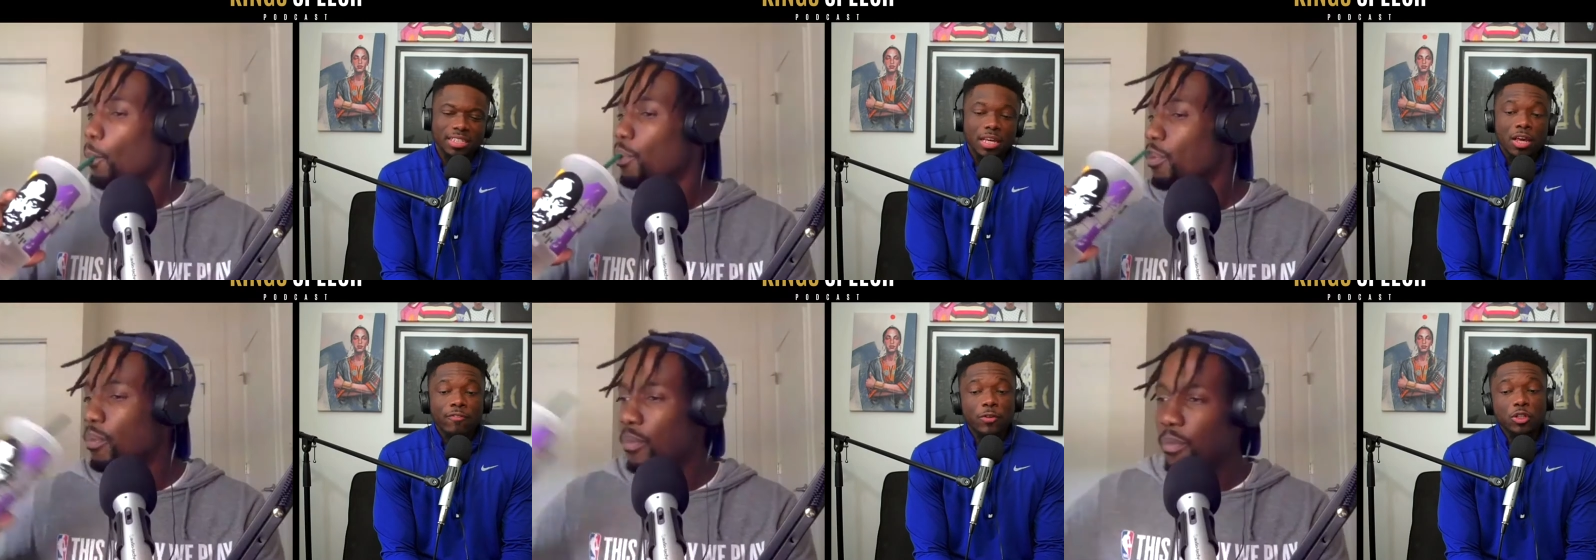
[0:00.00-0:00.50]

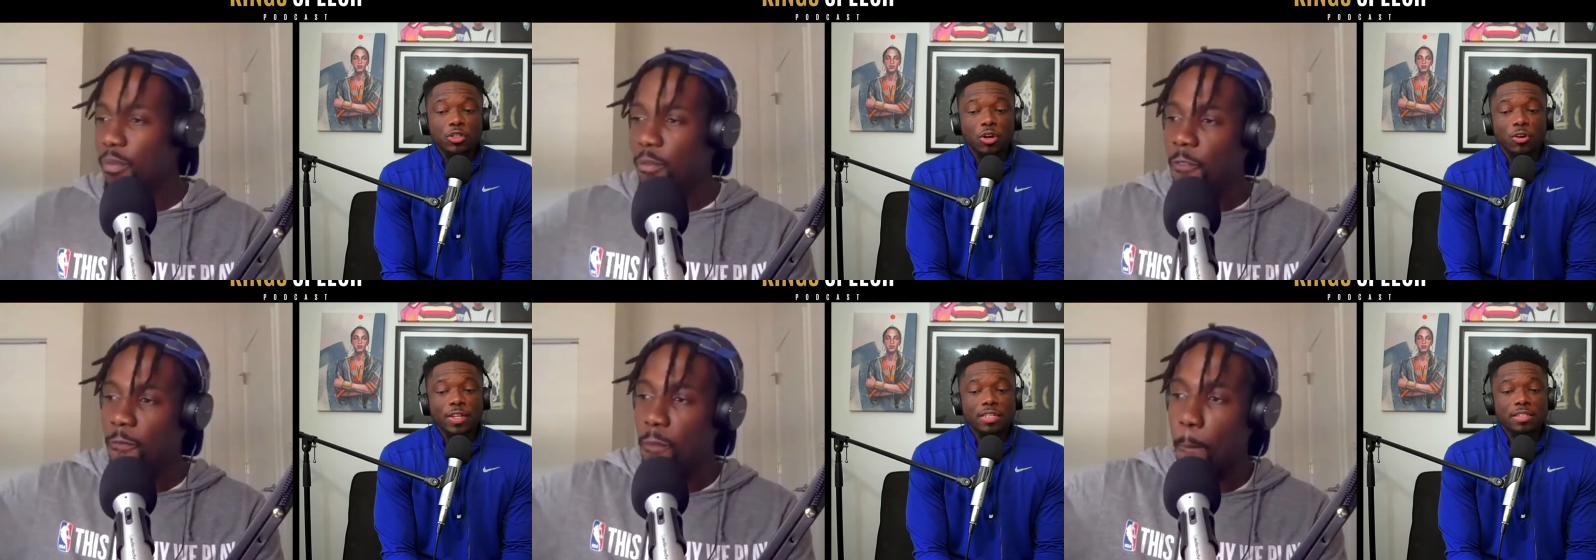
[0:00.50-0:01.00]
Speaker 1: First off,
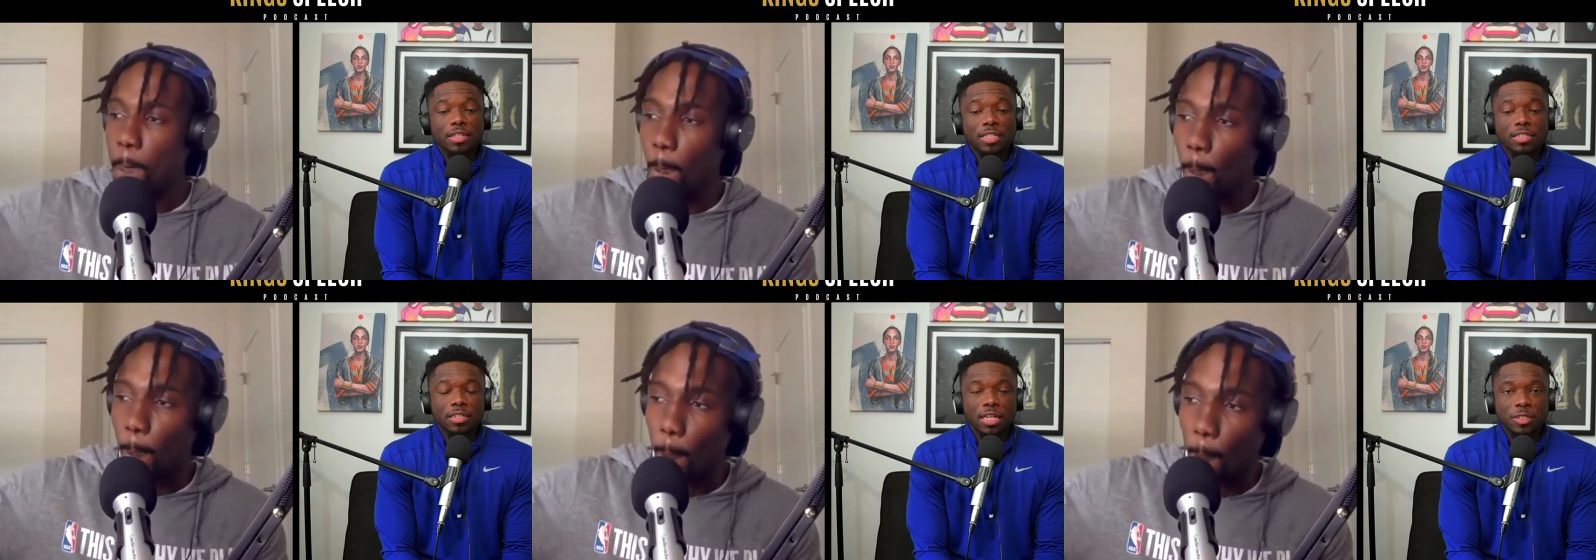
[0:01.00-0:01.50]
let's let's
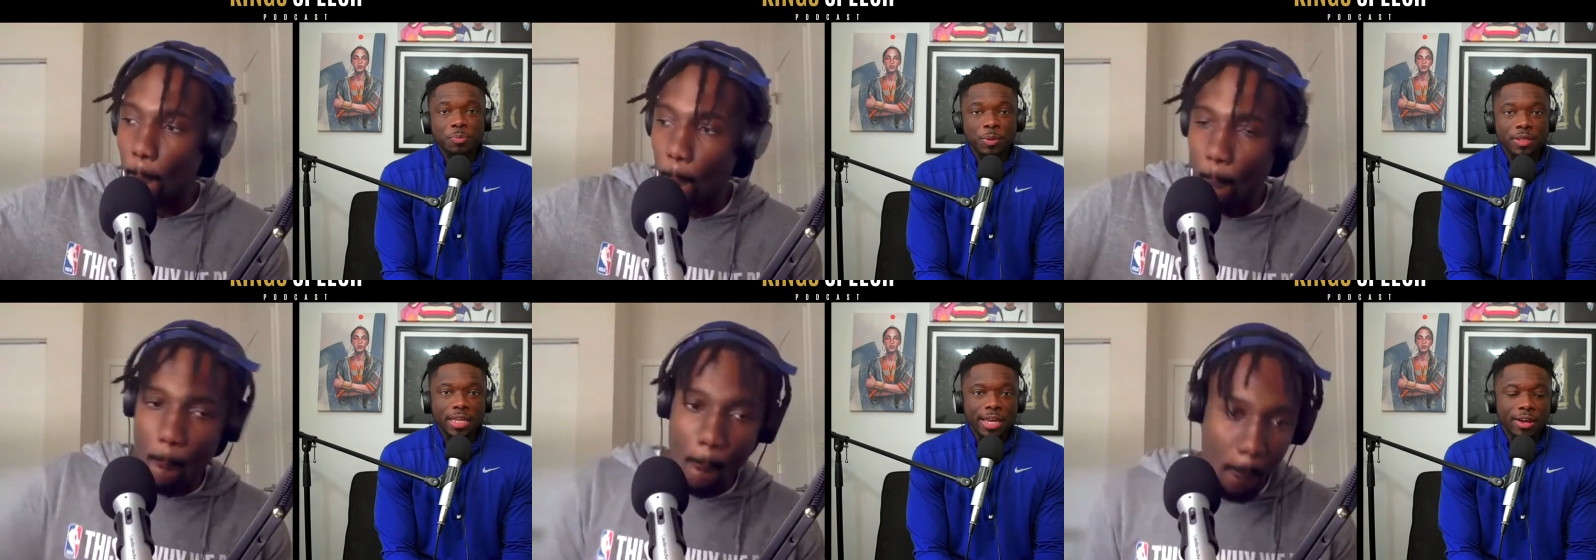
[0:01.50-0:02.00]
let's put the
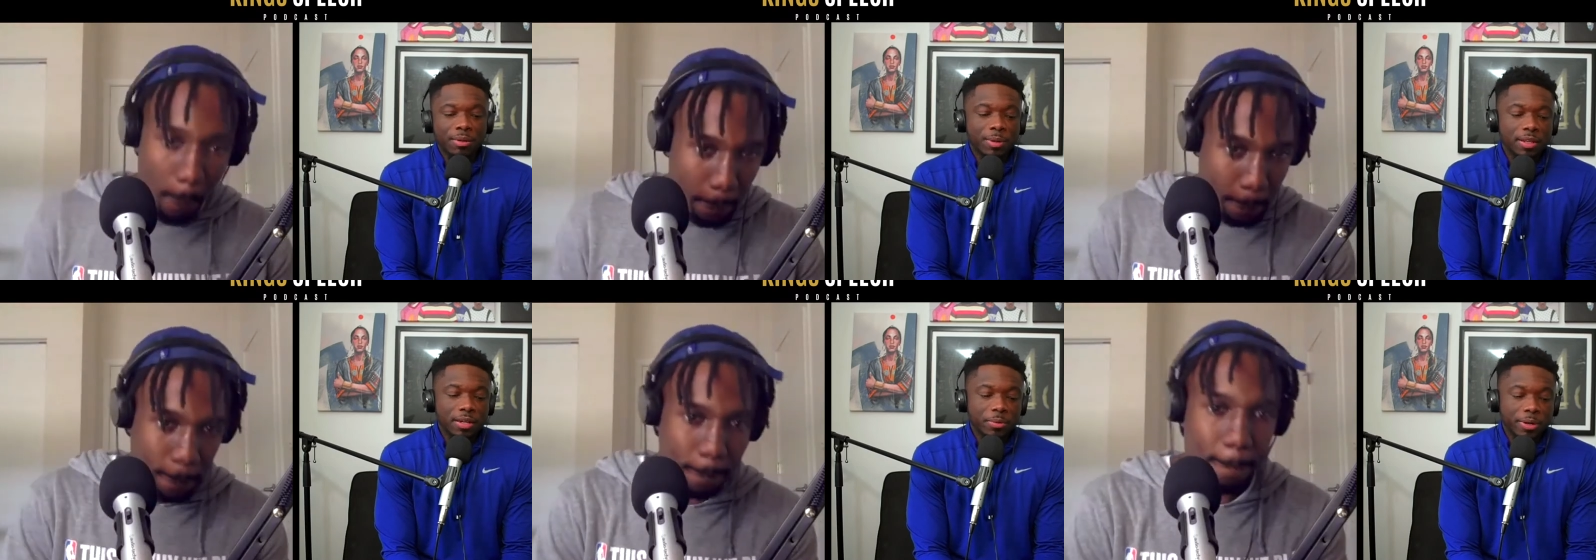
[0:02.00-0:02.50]
accountability
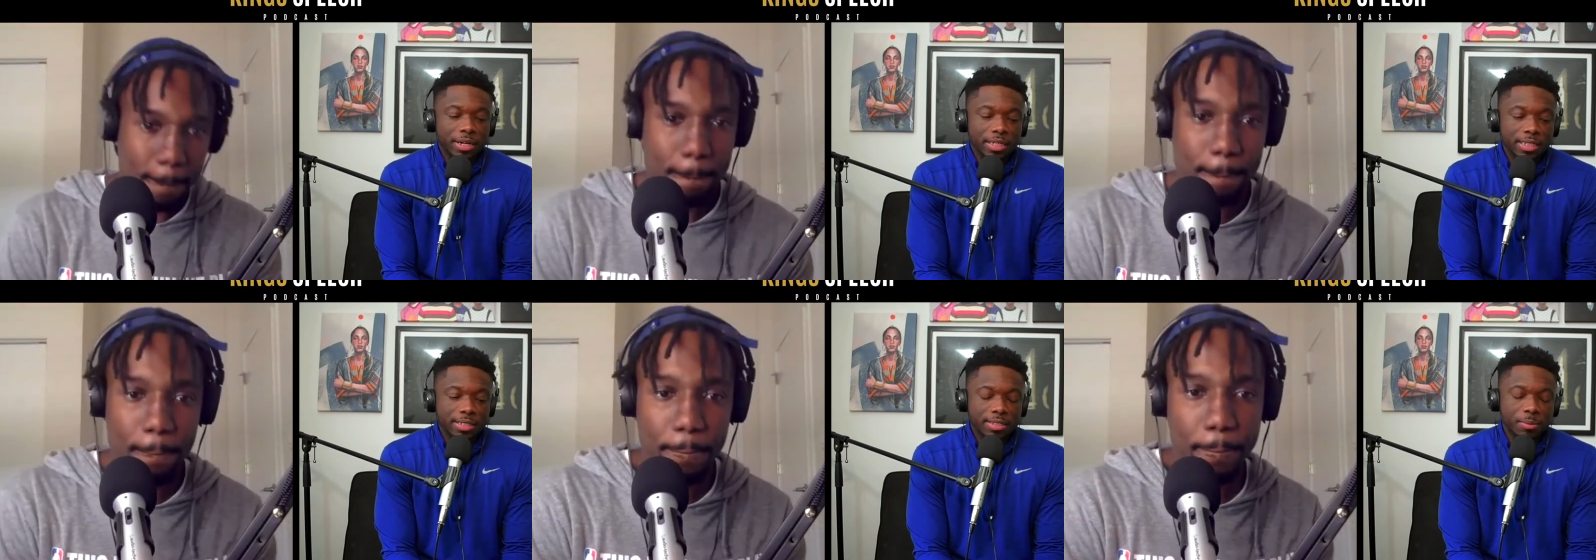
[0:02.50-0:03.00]
where it needs
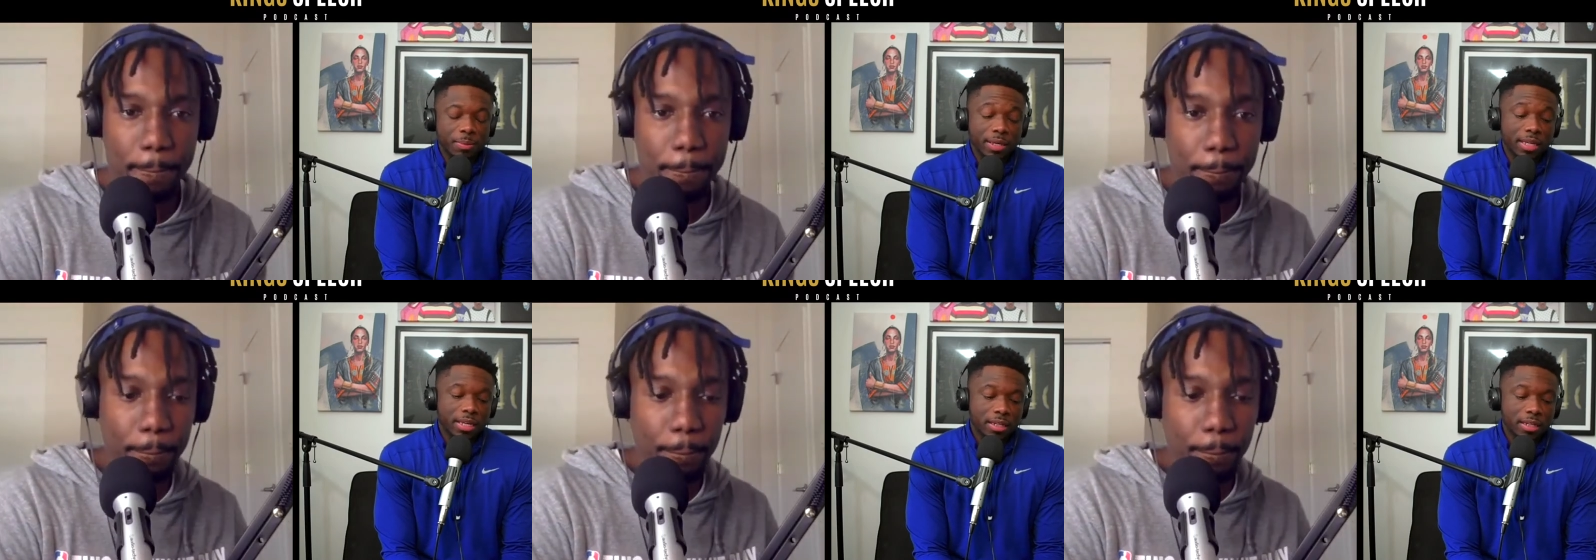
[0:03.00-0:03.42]
to be.